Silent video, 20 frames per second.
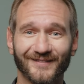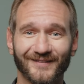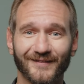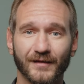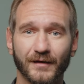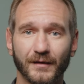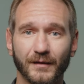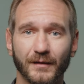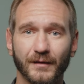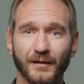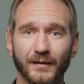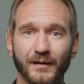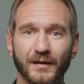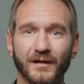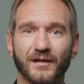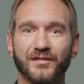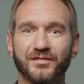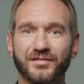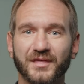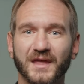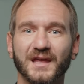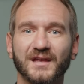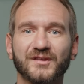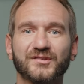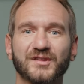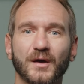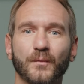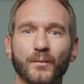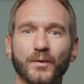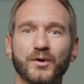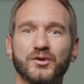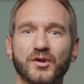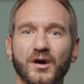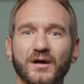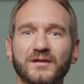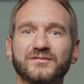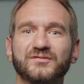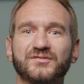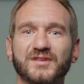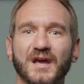Yep. Things that were
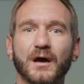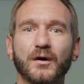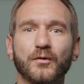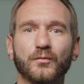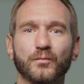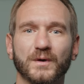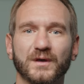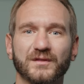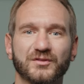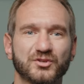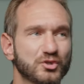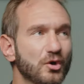not dealt with.